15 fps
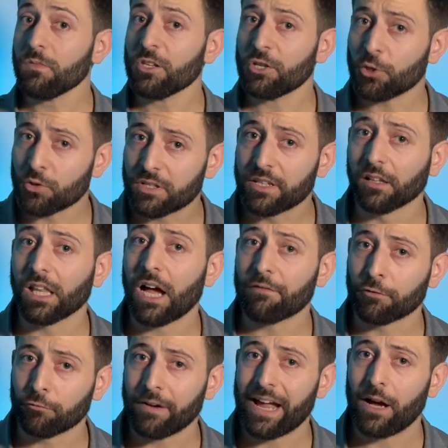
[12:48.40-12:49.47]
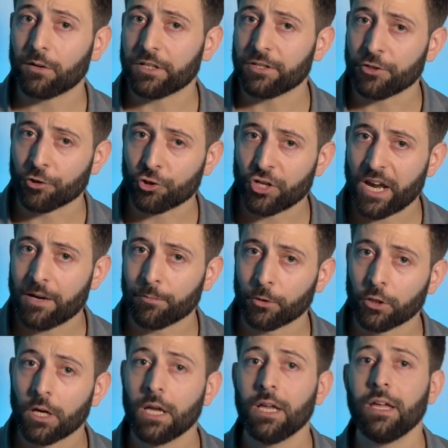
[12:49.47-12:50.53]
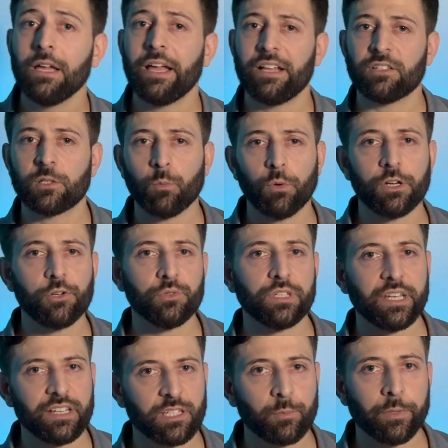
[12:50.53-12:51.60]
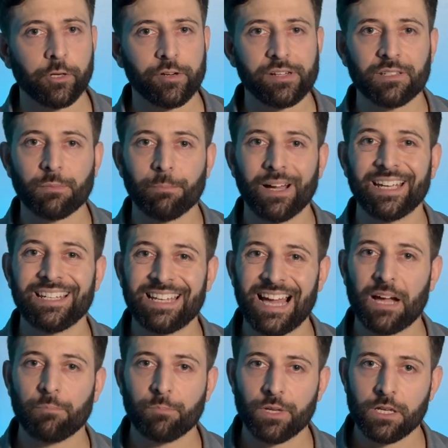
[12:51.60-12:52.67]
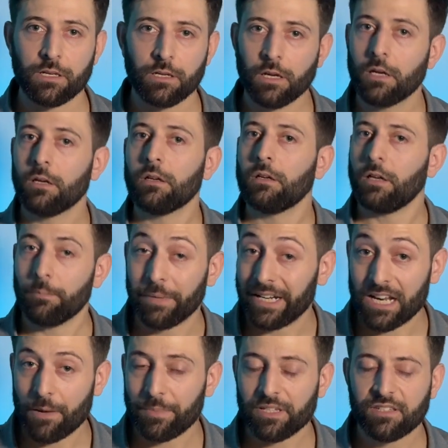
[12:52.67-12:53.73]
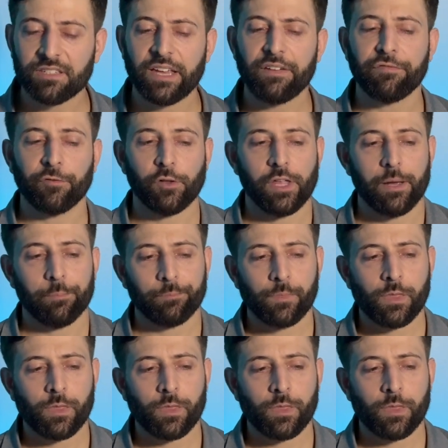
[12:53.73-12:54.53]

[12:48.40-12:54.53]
you still have a round in your chamber, and someone who's inexperienced might not be safe for them.